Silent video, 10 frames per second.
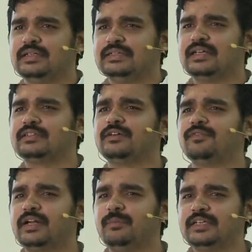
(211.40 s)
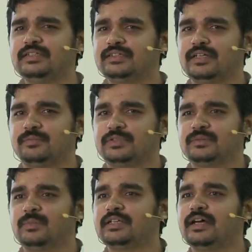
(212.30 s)
there are some very basic
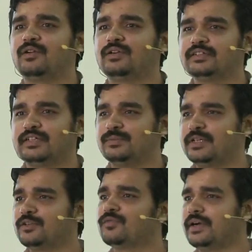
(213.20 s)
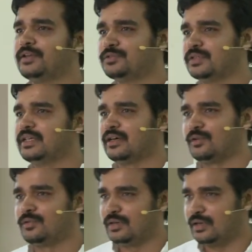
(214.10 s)
shapes, but they are not the shapes that you find usually
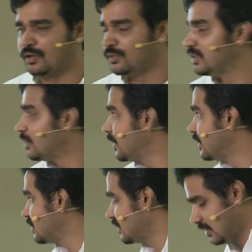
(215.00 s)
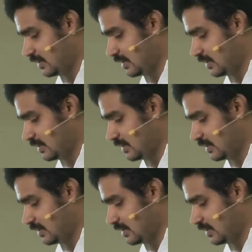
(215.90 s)
around, around in the place.